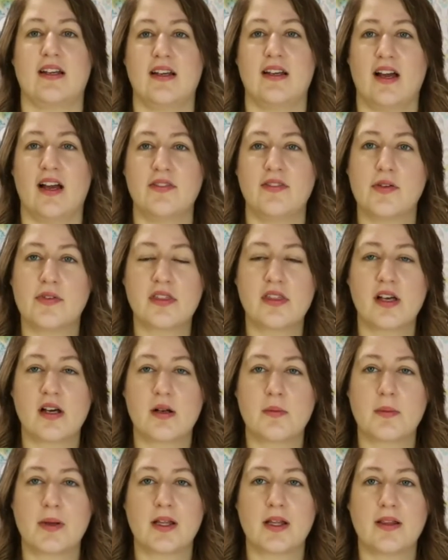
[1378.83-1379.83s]
Have you ever thought
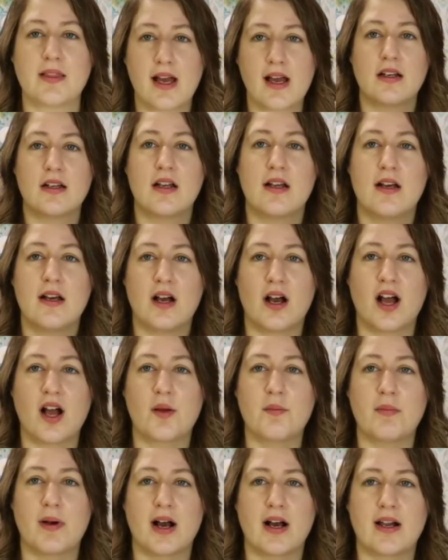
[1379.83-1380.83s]
about that?
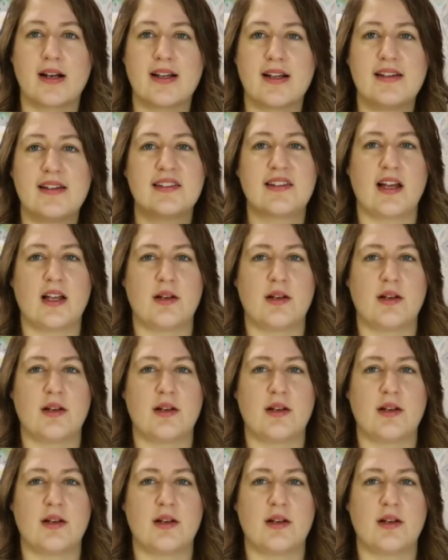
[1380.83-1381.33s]
Our bodies can